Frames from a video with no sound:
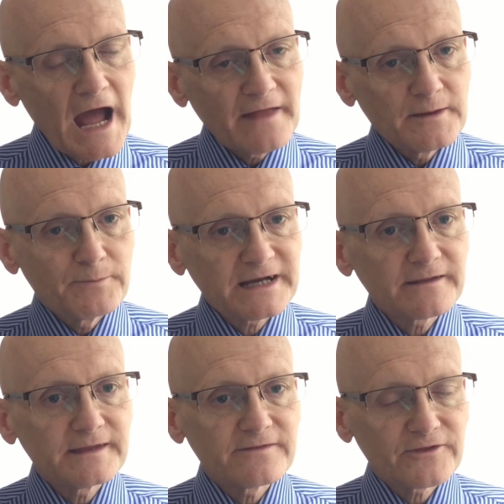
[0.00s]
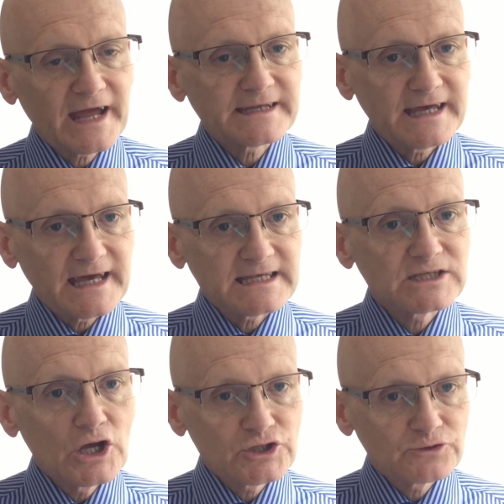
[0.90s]
and the bigger the threat it is
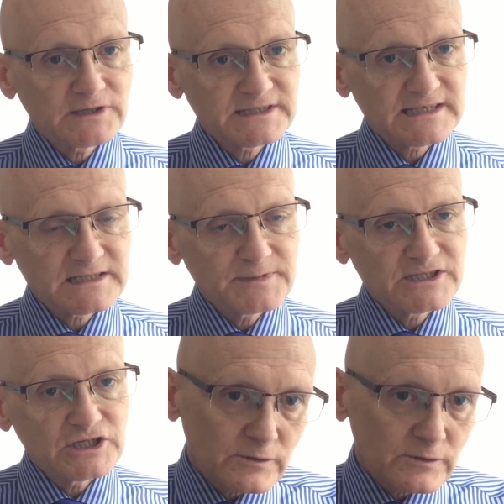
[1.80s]
to us as a species.